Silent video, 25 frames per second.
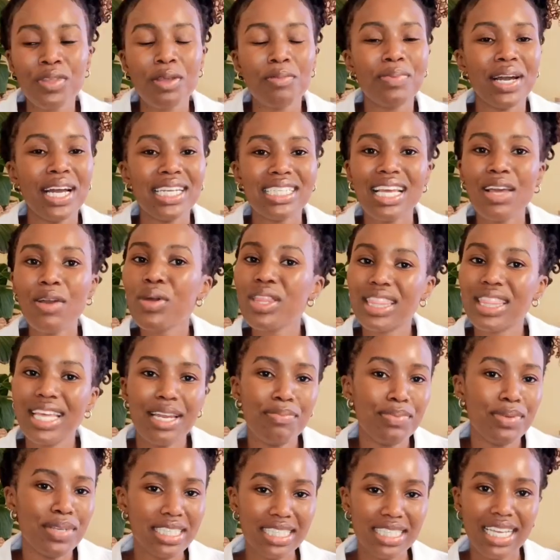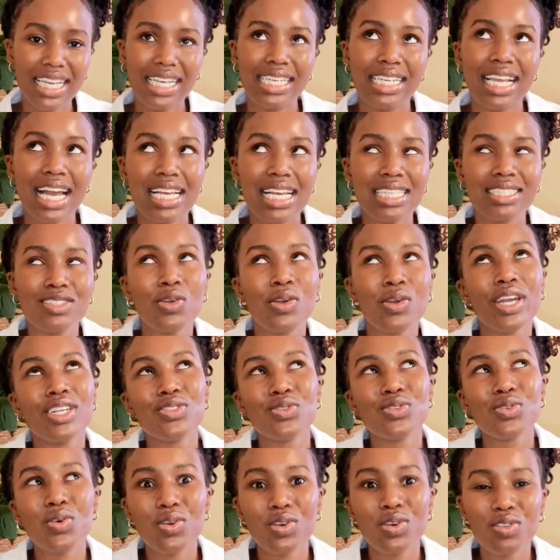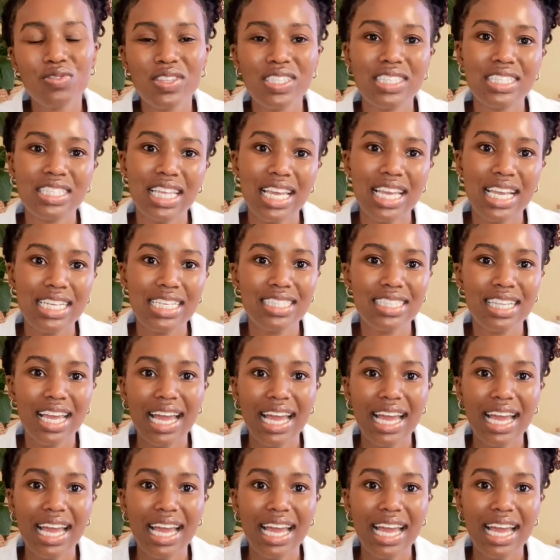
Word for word: But with that being said, guys, you can do all of these things,